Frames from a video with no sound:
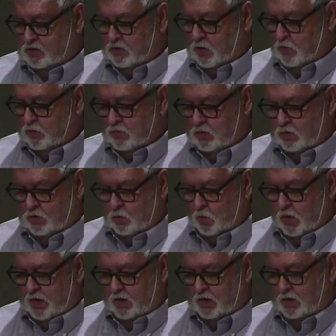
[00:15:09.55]
don't
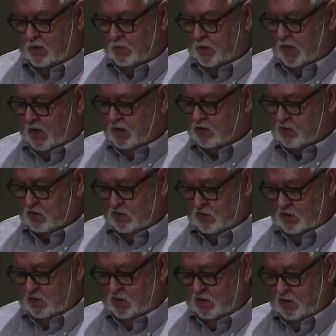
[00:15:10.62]
dwell in the past.
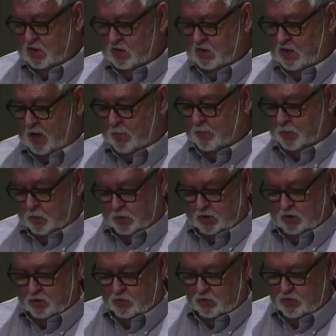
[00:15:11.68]
I'm doing a
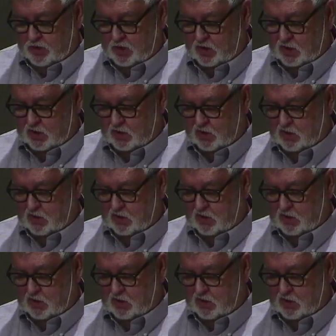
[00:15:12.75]
new thing.